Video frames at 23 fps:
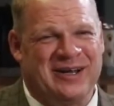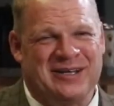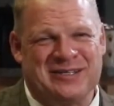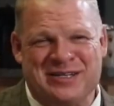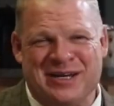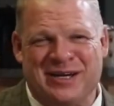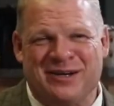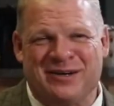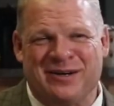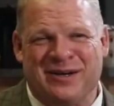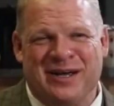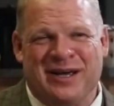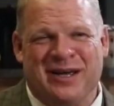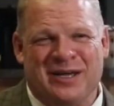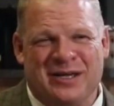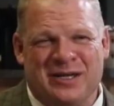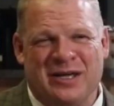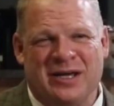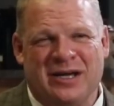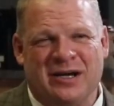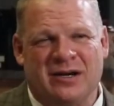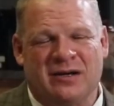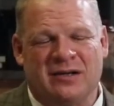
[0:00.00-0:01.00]
Because
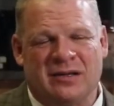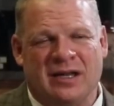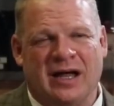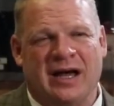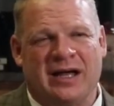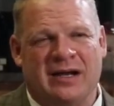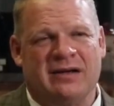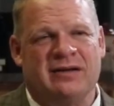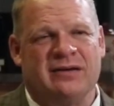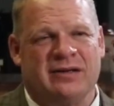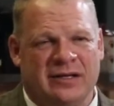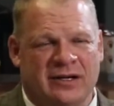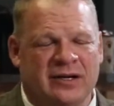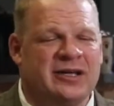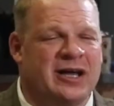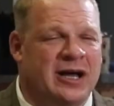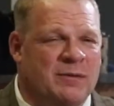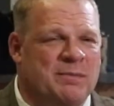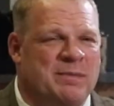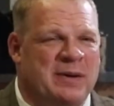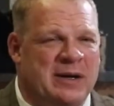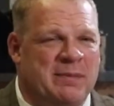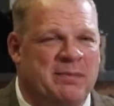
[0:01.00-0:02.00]
you hear a lot of, you know,
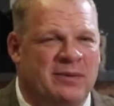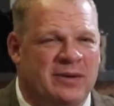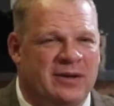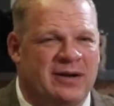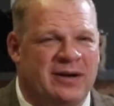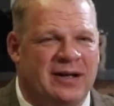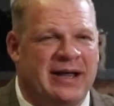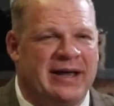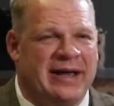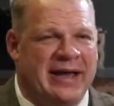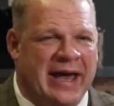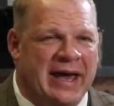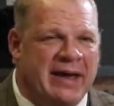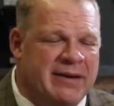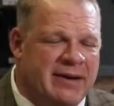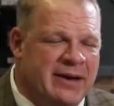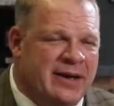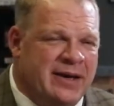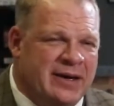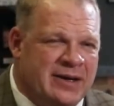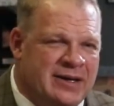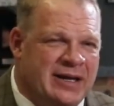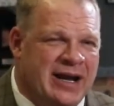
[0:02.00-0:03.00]
young people that are like, hey,
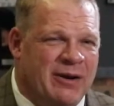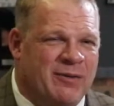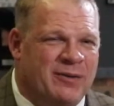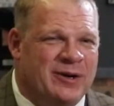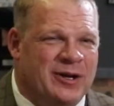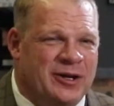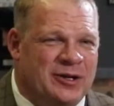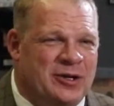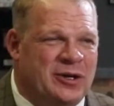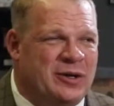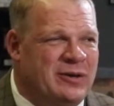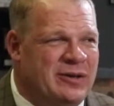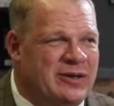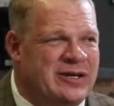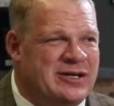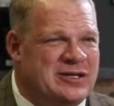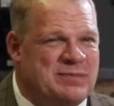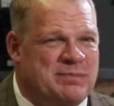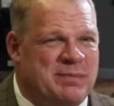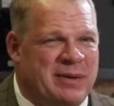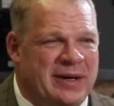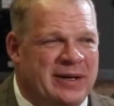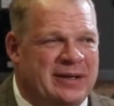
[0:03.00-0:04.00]
you know, I want to do
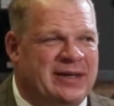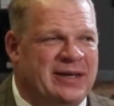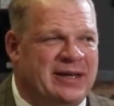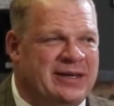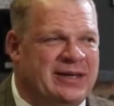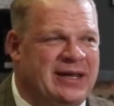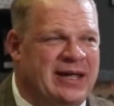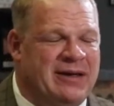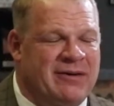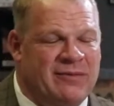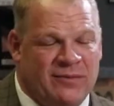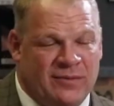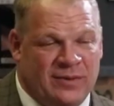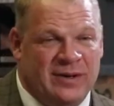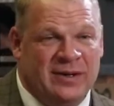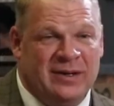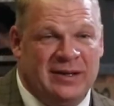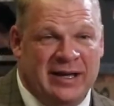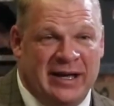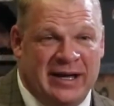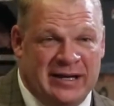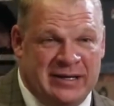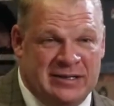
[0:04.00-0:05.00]
this, but then they
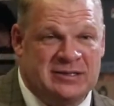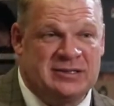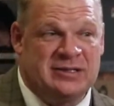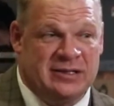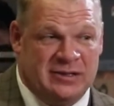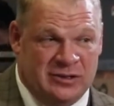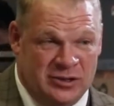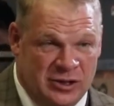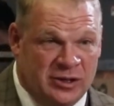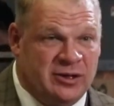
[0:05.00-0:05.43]
realize that